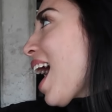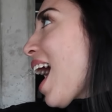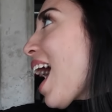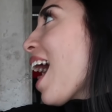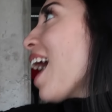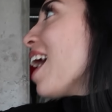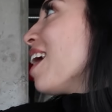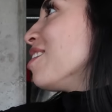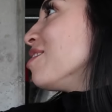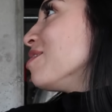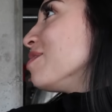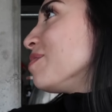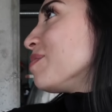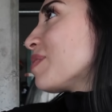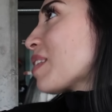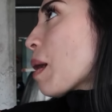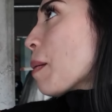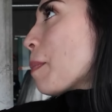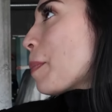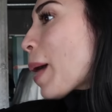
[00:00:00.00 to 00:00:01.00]
Um,
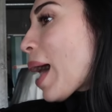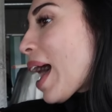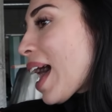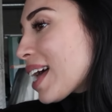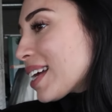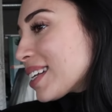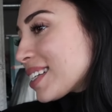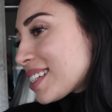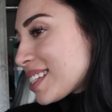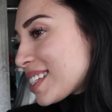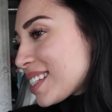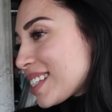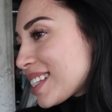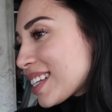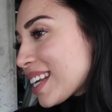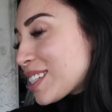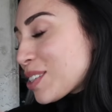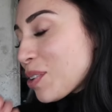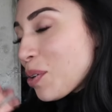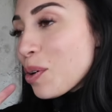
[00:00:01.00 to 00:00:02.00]
but
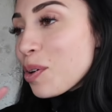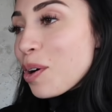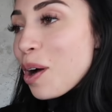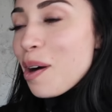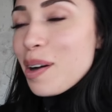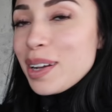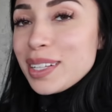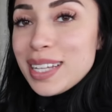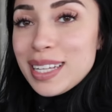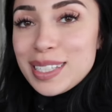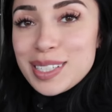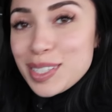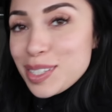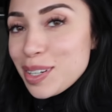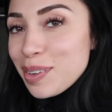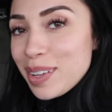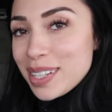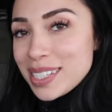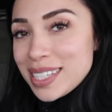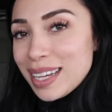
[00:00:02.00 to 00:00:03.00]
it's all going, it's
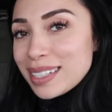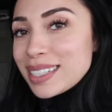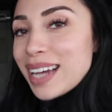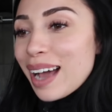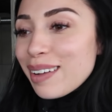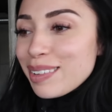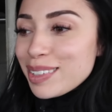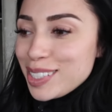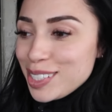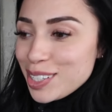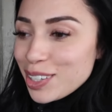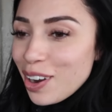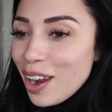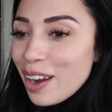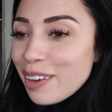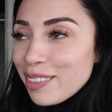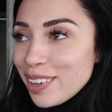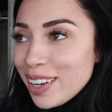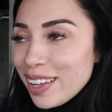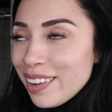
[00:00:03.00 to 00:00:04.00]
still at the same time, it's still
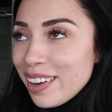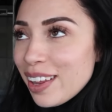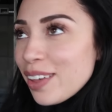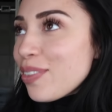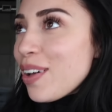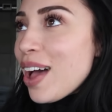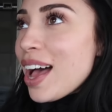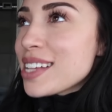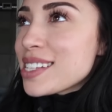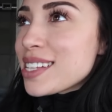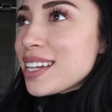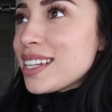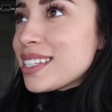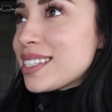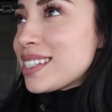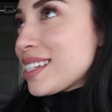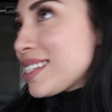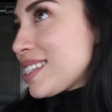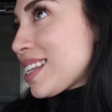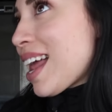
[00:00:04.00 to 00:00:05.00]
going really, really fast and
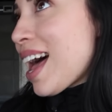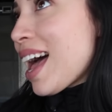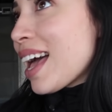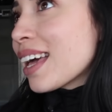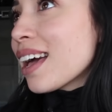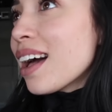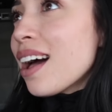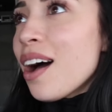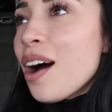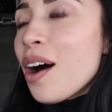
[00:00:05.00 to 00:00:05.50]
it's just like,